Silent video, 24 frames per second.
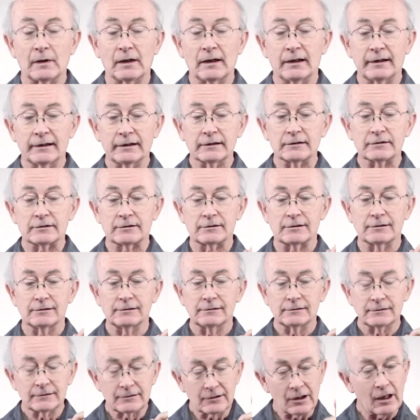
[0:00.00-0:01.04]
And it's
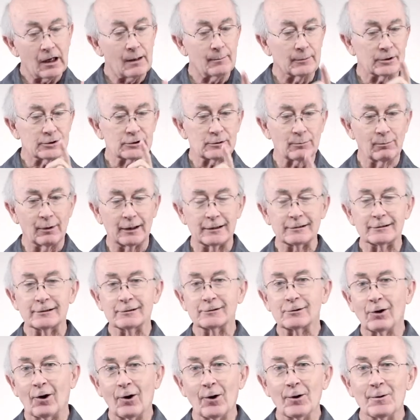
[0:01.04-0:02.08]
Thomas, bless
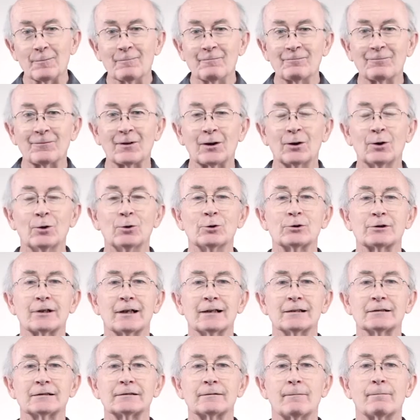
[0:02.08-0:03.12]
his heart, who
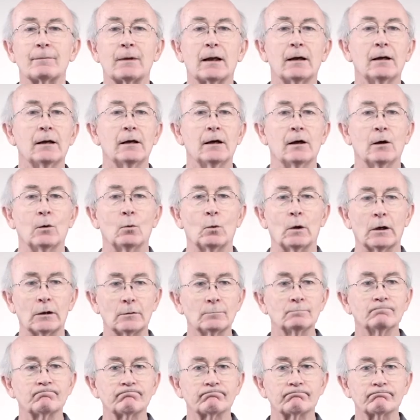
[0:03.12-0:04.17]
says,
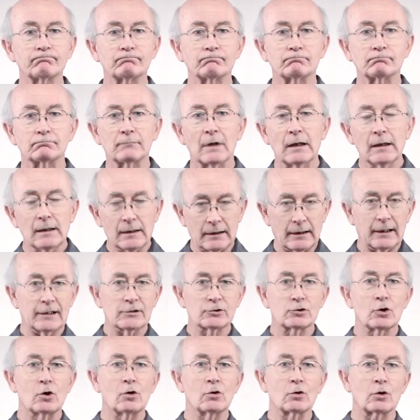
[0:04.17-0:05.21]
Well,
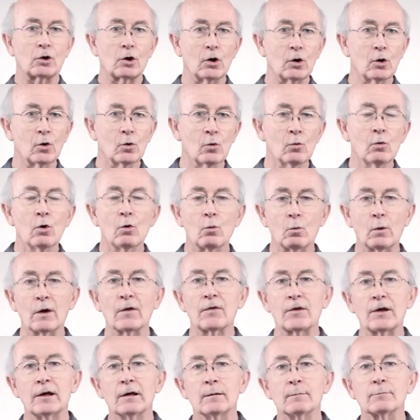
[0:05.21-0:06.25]
let's all go
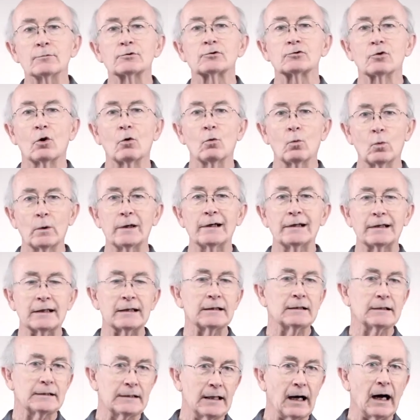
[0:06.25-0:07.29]
with him so we
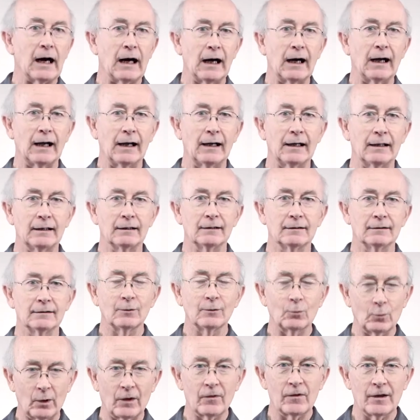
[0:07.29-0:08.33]
can die
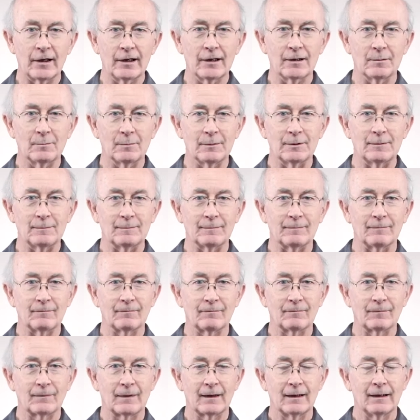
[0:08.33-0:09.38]
with him.
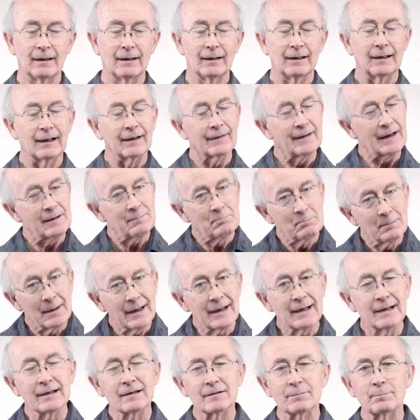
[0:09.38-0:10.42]
And that
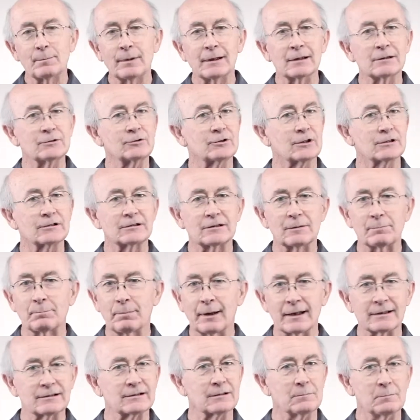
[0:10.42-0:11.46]
may have been just a
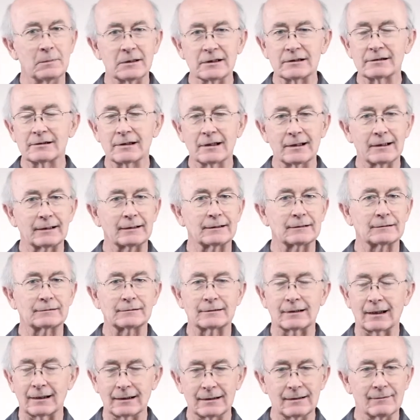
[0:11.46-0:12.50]
pessimistic
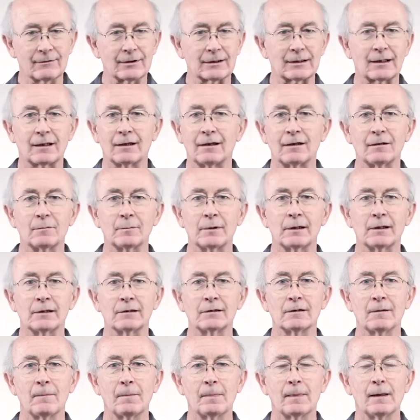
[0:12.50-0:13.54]
kind of a
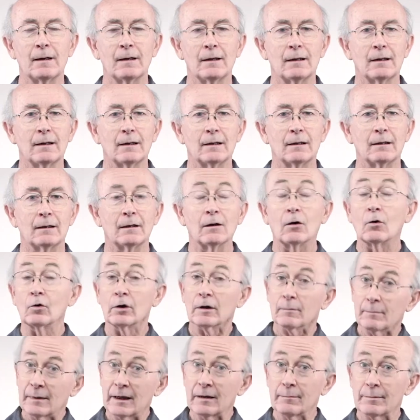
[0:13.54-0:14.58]
comment,
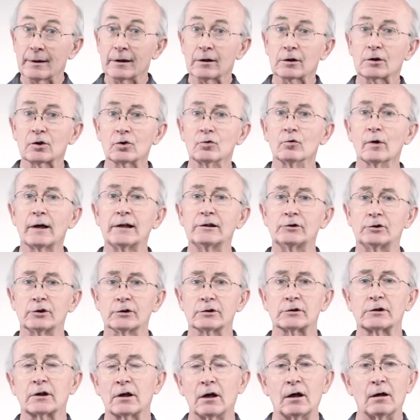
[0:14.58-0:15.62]
or it may have been a
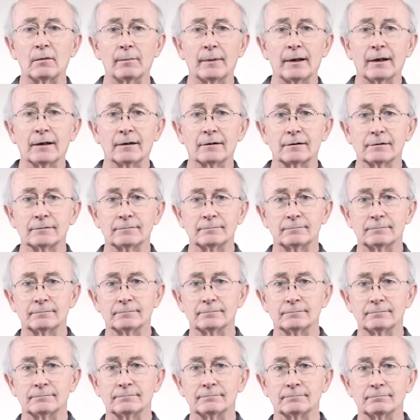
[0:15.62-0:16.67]
courageous comment
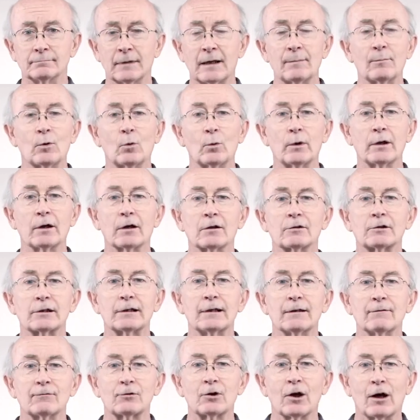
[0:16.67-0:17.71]
maybe we ought to
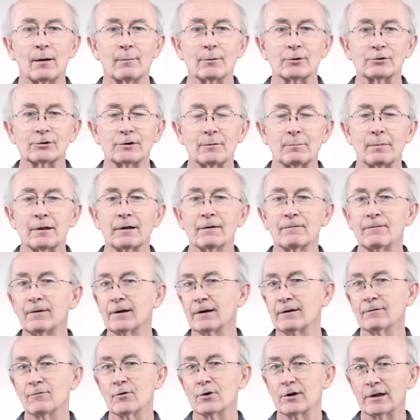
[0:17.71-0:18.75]
give Thomas the
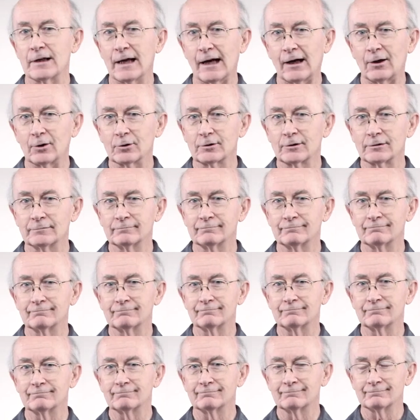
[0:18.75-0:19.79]
benefit of the doubt.
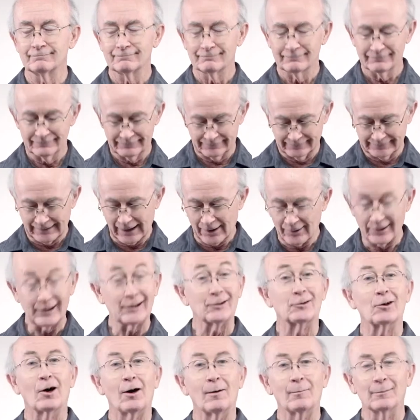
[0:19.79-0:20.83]

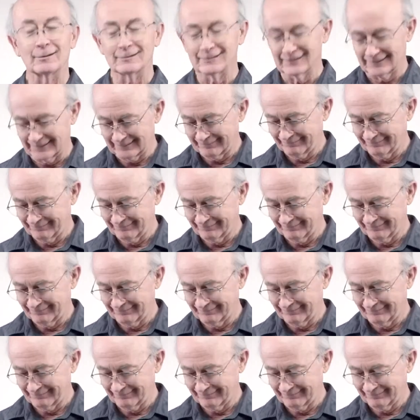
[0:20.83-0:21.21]
Doubting Thomas.